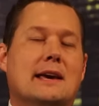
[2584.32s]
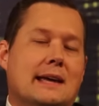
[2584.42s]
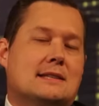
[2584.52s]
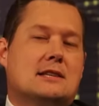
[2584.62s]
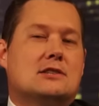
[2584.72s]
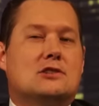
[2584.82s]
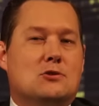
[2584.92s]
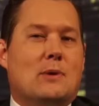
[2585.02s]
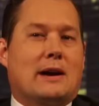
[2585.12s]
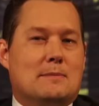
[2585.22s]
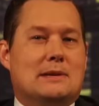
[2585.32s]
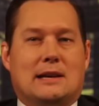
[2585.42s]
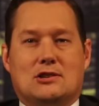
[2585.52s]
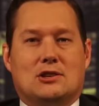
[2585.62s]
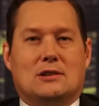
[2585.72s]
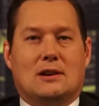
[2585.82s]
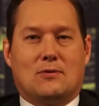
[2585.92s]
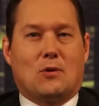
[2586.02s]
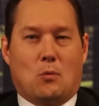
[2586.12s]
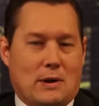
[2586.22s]
gets the Stu recommendation
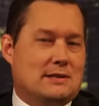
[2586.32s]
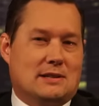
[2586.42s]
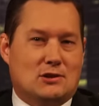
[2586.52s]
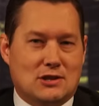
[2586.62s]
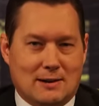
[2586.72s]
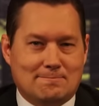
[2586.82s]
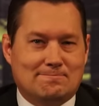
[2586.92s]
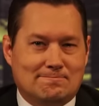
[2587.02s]
for wasting your time.